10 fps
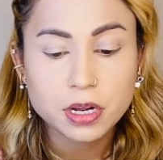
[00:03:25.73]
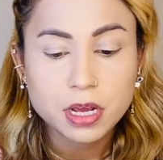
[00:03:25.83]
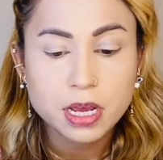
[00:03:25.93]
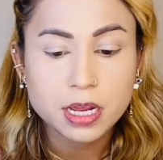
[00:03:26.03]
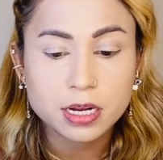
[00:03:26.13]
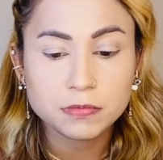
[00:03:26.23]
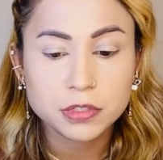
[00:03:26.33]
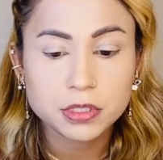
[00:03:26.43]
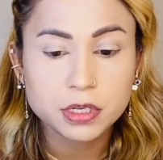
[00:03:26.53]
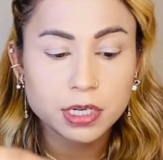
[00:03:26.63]
and I'm just
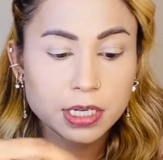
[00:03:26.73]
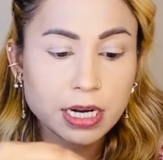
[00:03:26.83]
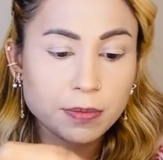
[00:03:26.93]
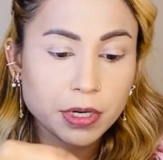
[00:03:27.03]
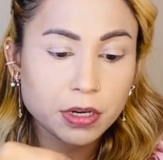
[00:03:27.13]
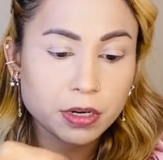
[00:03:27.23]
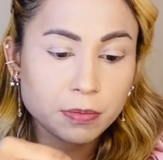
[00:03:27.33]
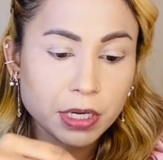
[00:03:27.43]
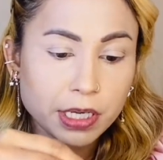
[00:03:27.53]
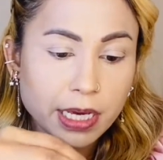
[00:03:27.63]
gonna grab it on
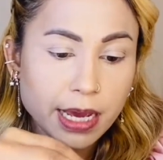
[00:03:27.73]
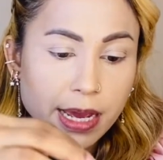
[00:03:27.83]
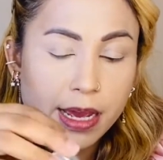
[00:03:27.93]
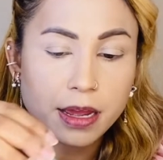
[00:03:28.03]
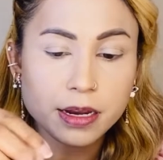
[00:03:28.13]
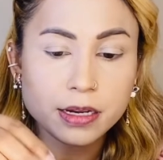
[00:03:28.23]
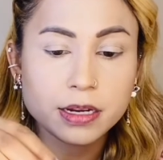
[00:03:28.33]
my hand,